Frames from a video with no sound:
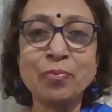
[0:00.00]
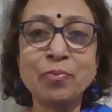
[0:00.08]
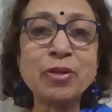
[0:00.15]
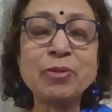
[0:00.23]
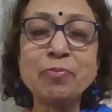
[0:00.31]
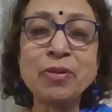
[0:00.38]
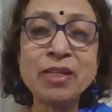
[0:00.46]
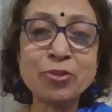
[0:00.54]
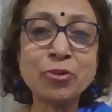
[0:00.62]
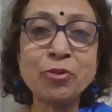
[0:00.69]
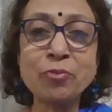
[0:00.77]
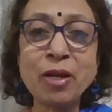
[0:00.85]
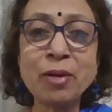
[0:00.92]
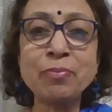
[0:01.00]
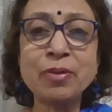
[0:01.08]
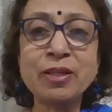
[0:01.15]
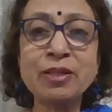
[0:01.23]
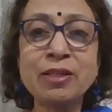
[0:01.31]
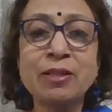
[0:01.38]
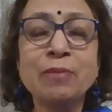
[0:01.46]
But please
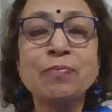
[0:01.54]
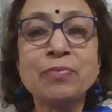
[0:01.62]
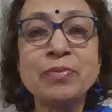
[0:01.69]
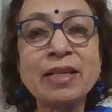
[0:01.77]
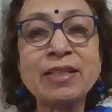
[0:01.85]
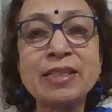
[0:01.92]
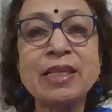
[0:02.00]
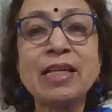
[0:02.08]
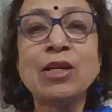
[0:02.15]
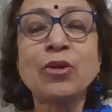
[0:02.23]
remember that